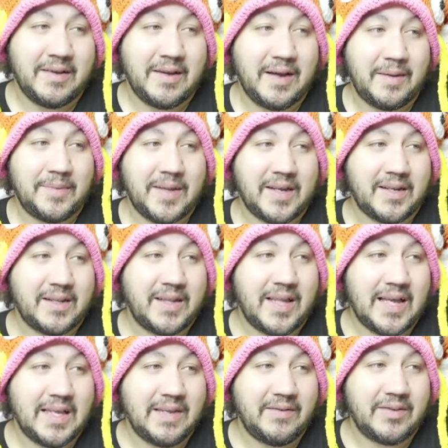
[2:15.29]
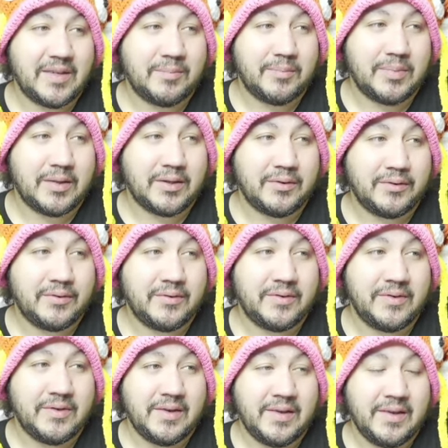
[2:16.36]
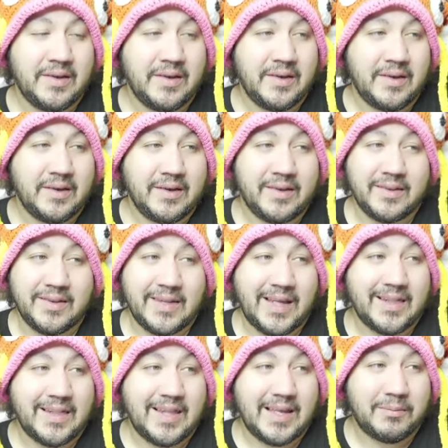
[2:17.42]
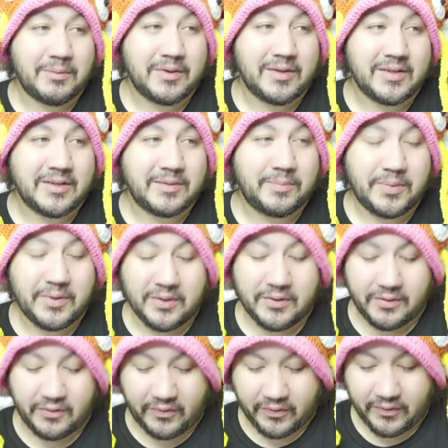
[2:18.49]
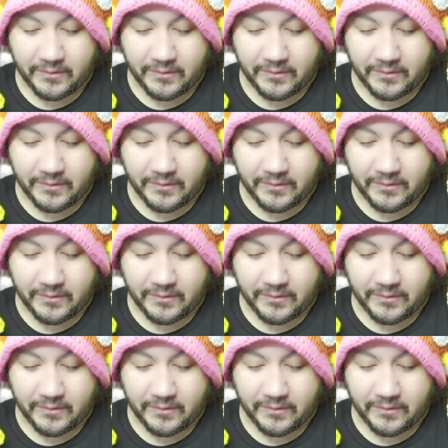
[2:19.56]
I'm not gonna lie, even the blue, that label looks beautiful.